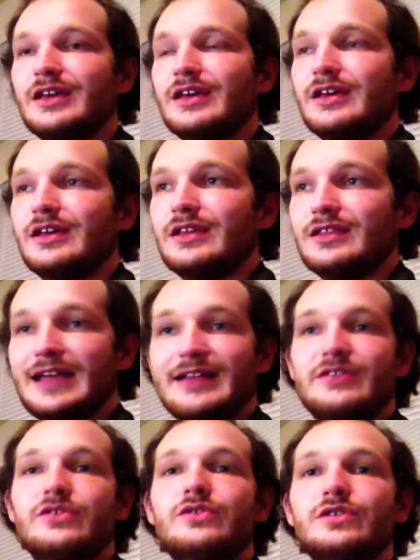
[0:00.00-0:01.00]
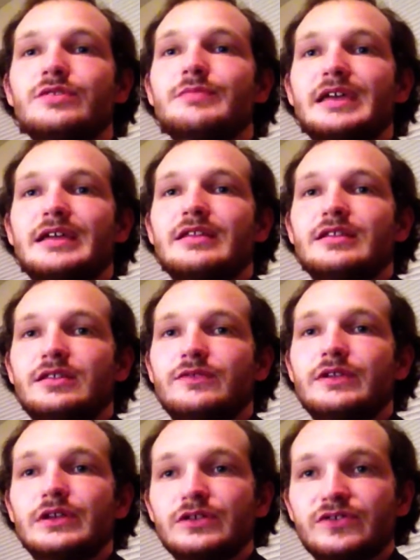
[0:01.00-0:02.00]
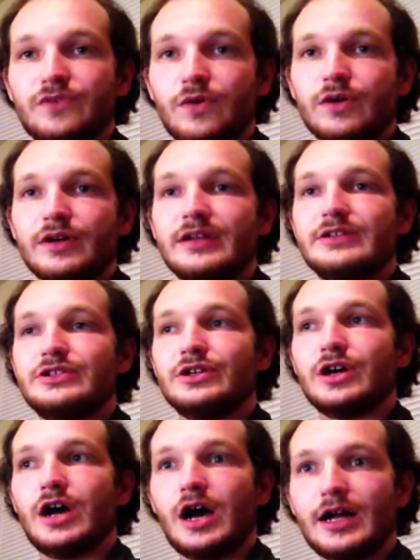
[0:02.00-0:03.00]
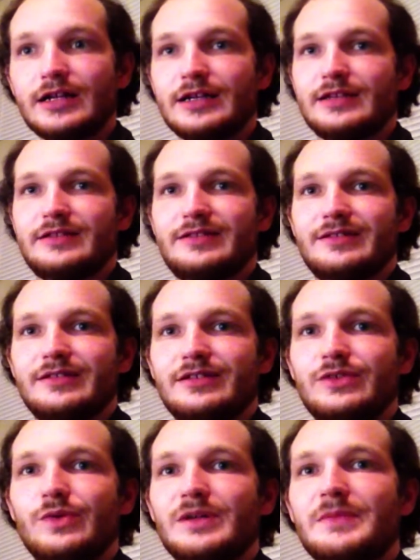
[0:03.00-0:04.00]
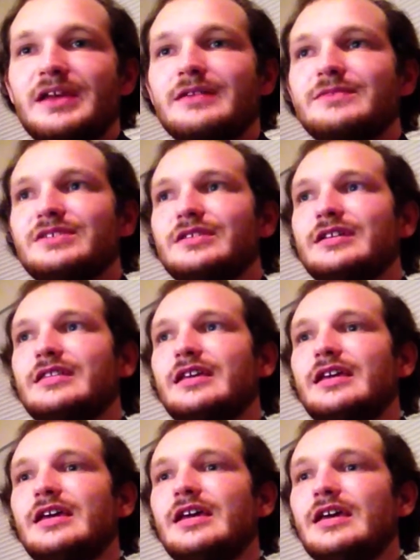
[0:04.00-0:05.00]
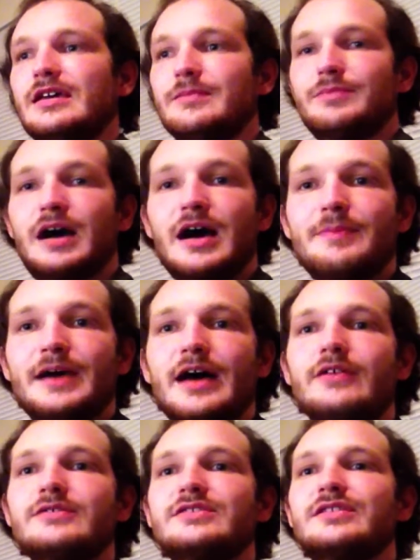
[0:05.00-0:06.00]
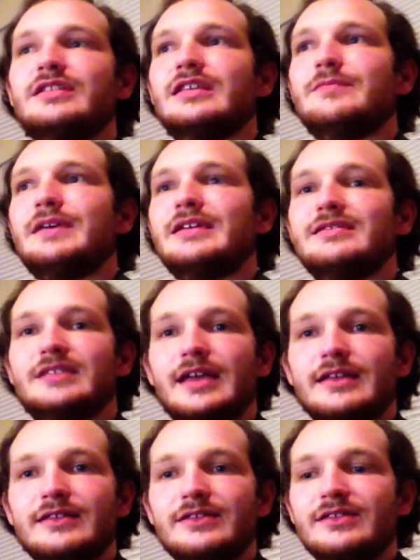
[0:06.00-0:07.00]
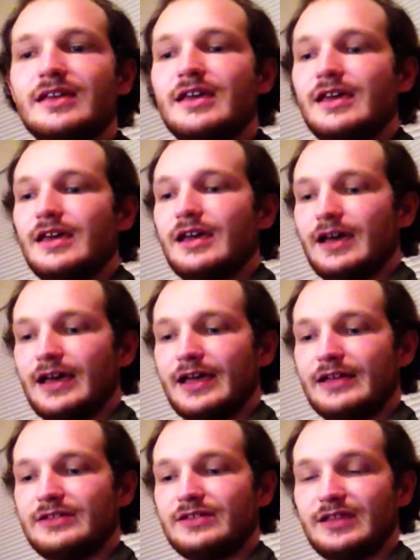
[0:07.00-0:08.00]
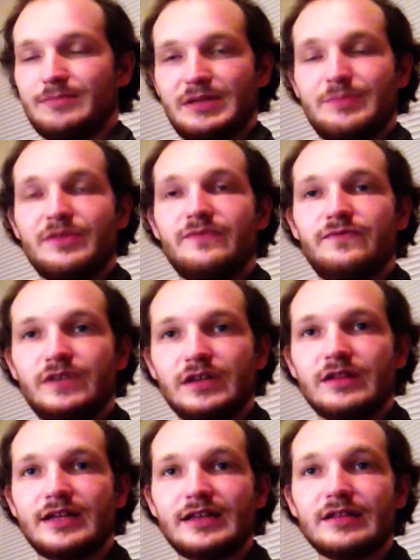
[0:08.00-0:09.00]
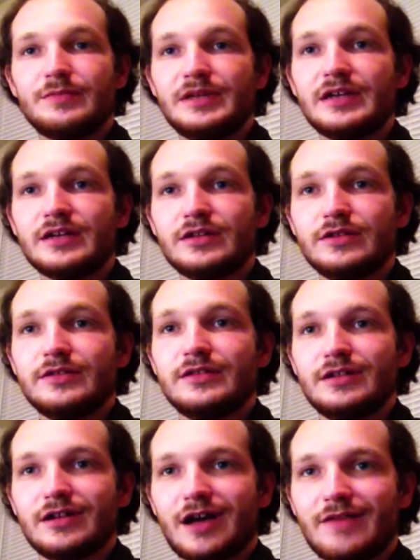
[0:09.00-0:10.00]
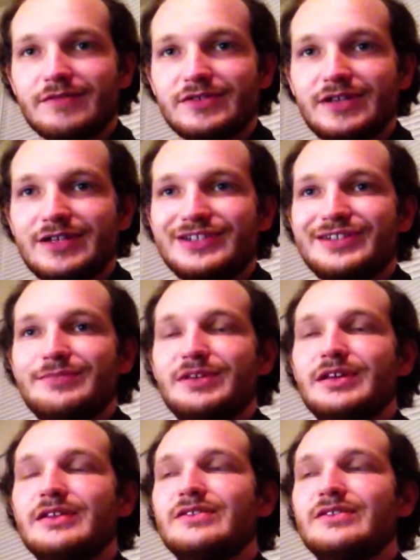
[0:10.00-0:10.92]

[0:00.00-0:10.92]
that's who you're making these videos for, is your audience. You want to make them so that they pop out, so that they make sense, and so that people feel like they're being included in the conversation. Because